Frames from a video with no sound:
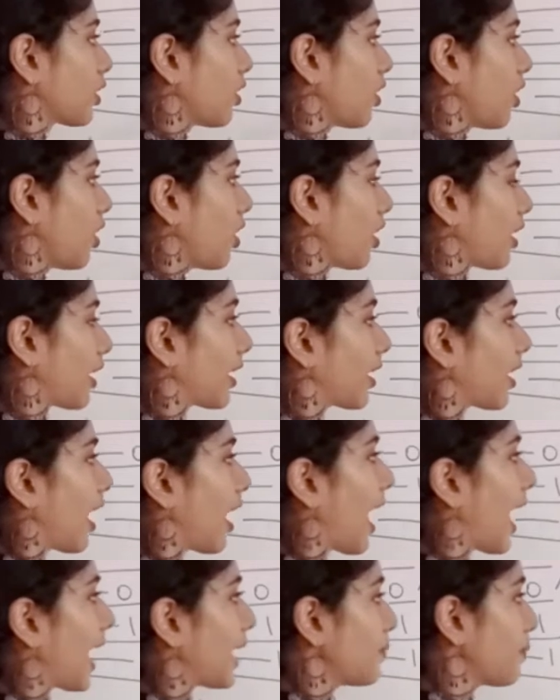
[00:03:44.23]
Or
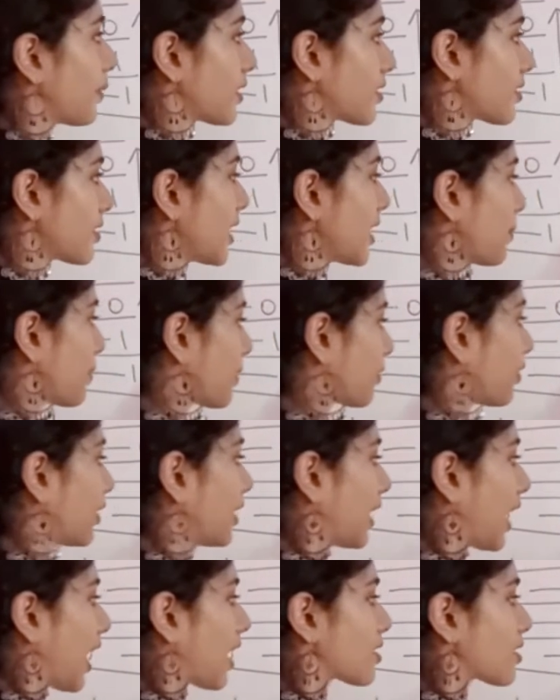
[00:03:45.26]
I personally prefer
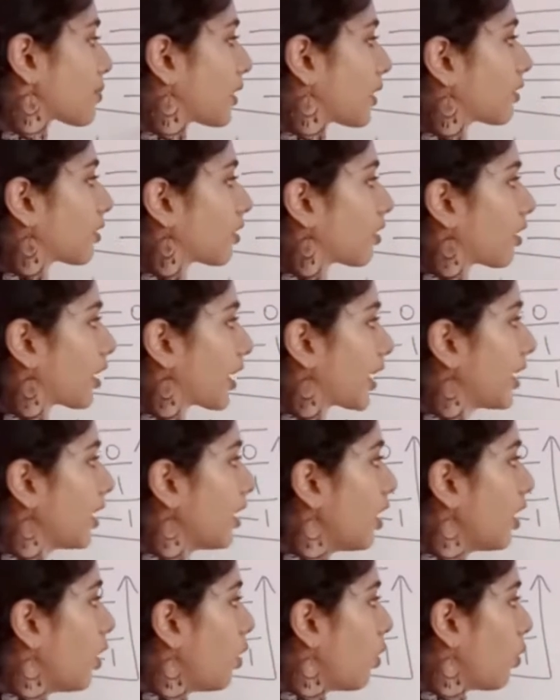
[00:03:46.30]
the last method,
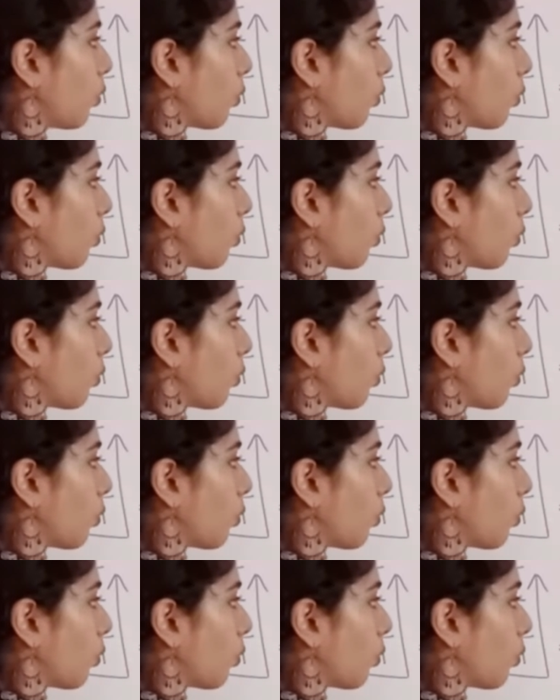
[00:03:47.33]
alright?